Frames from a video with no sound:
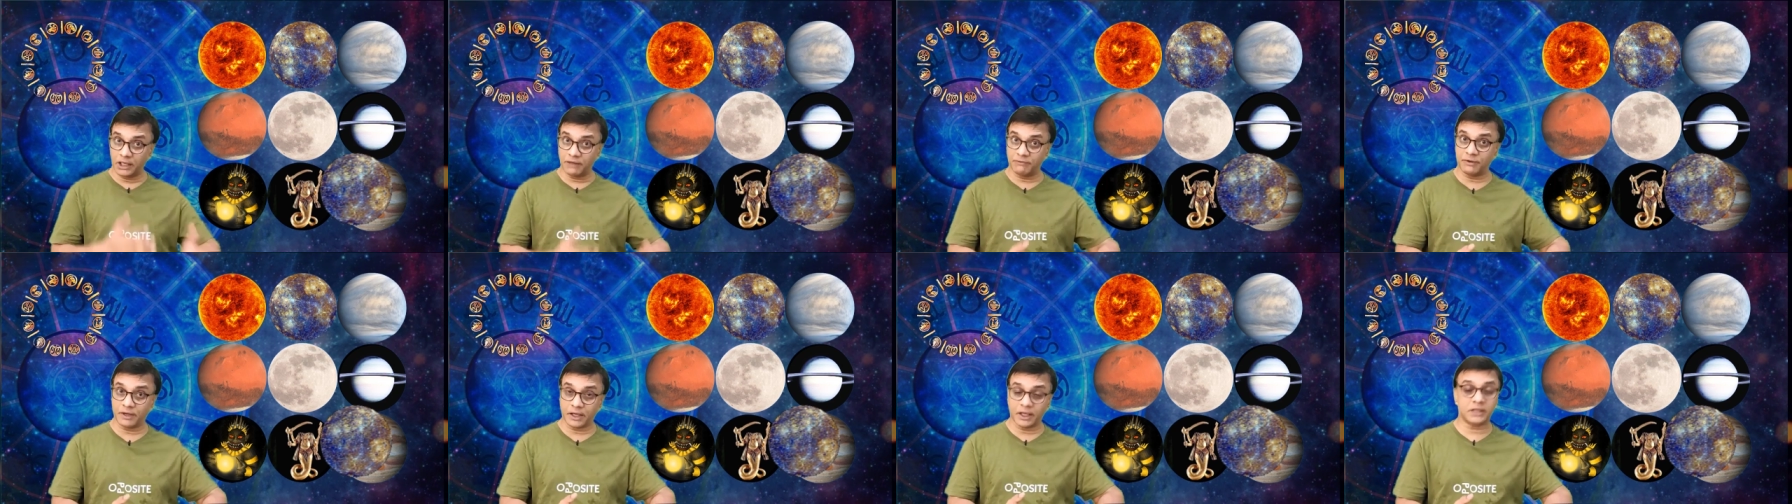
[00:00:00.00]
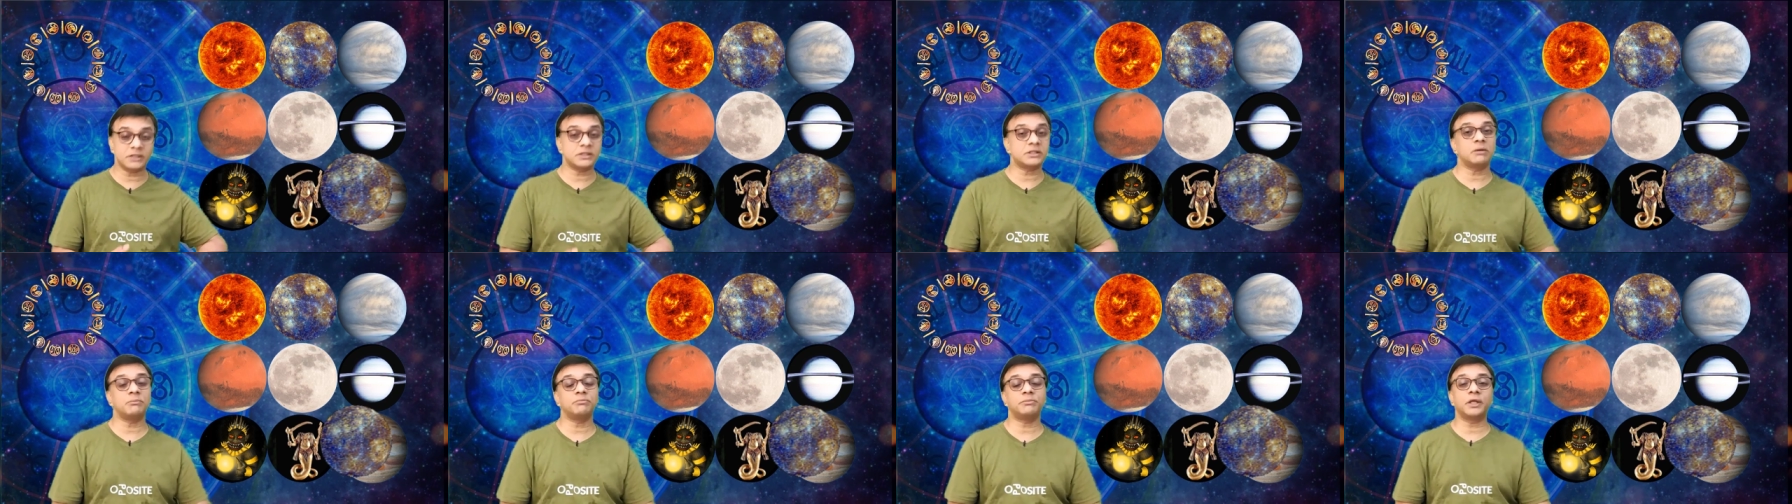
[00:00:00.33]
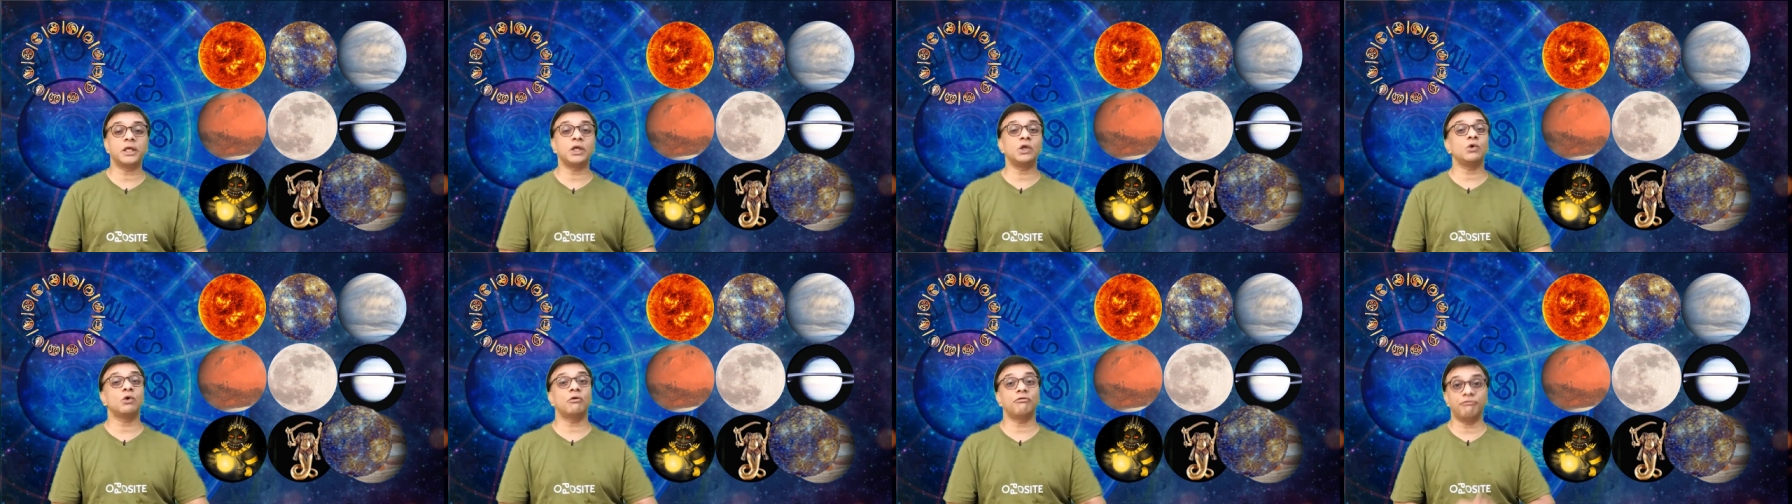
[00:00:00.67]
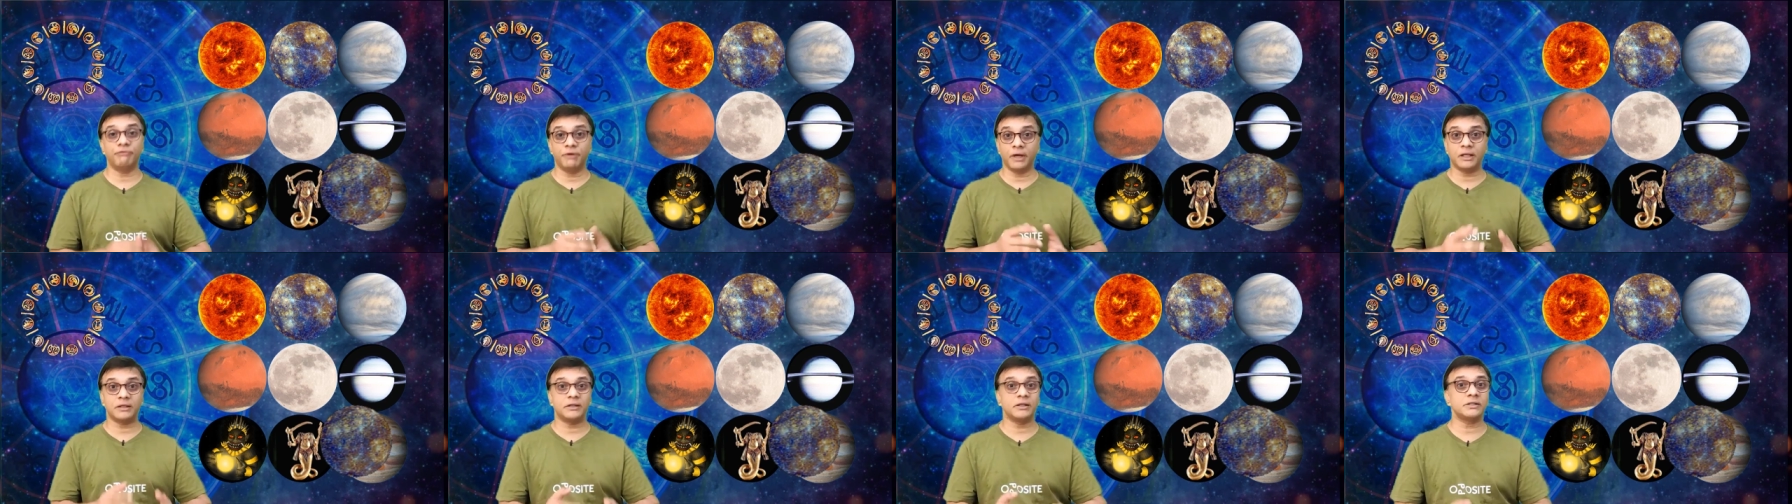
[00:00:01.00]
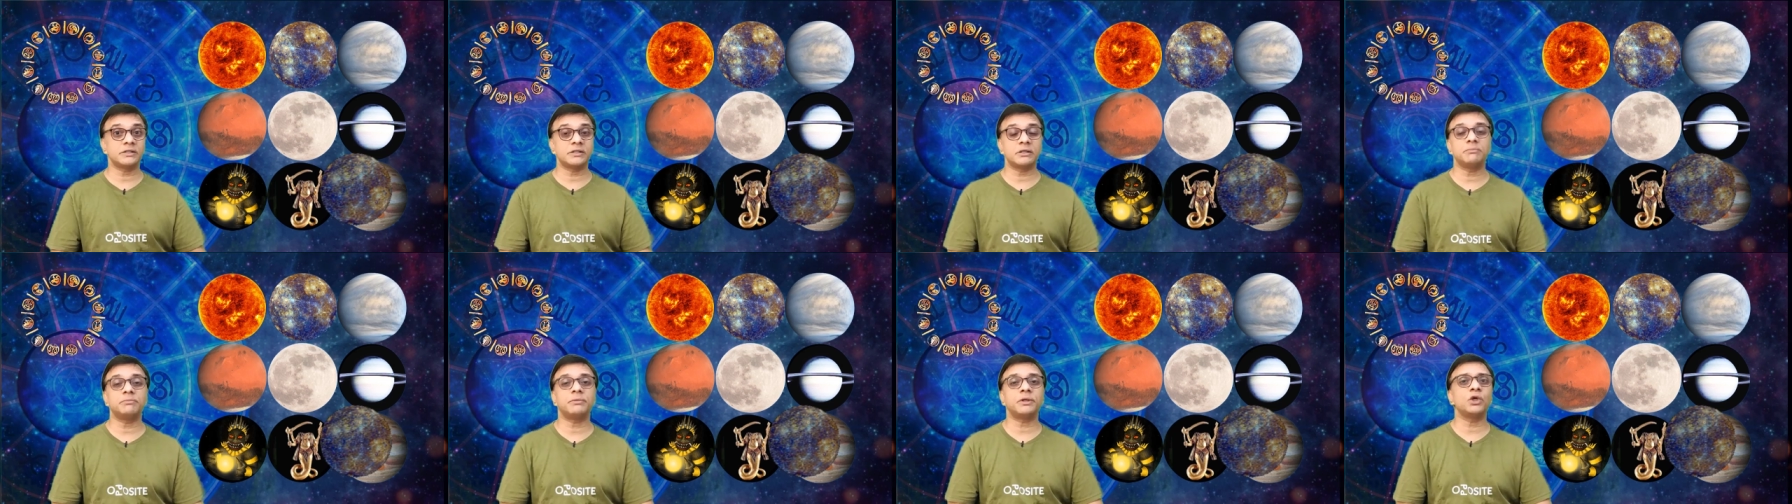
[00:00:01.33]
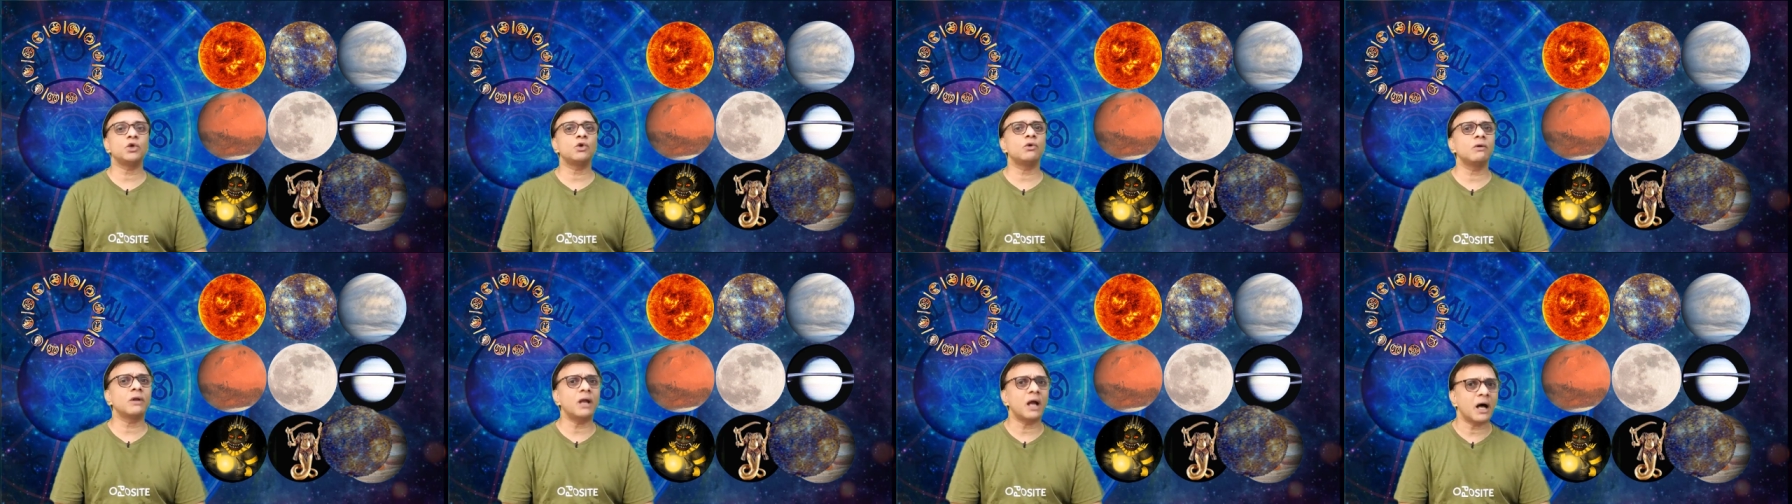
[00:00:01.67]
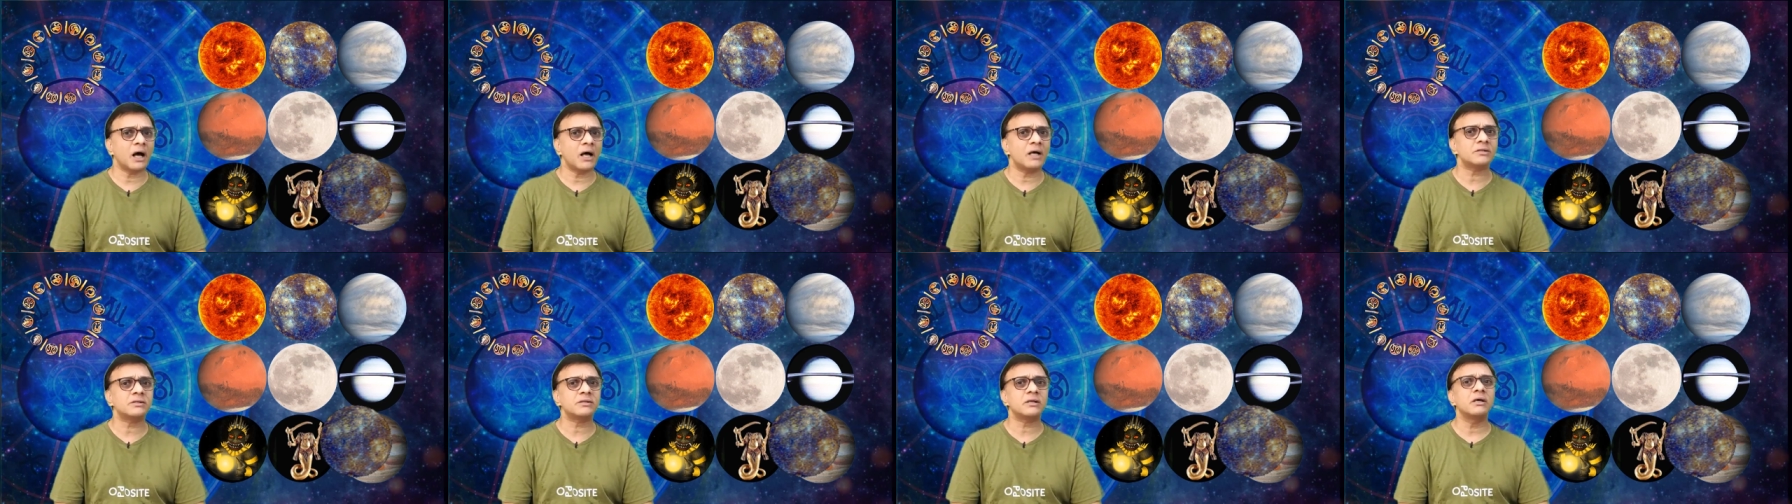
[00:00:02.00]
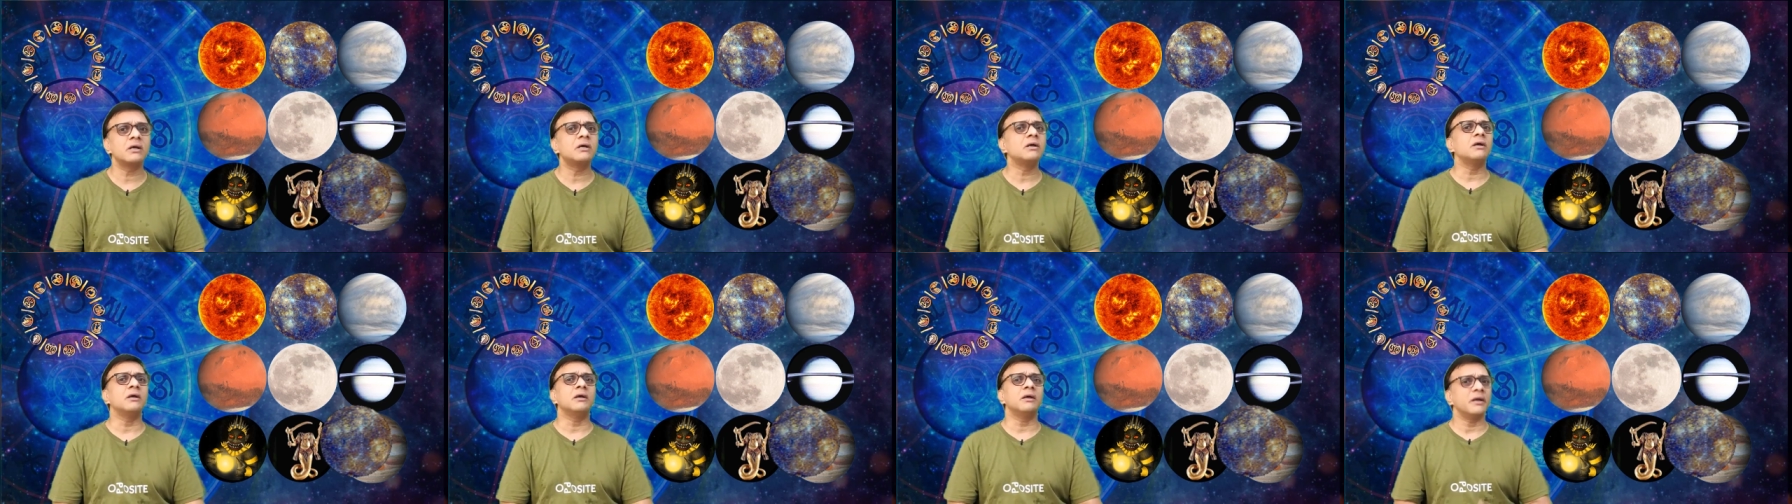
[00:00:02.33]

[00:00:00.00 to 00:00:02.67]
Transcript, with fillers: believing in something your faith in something you will ask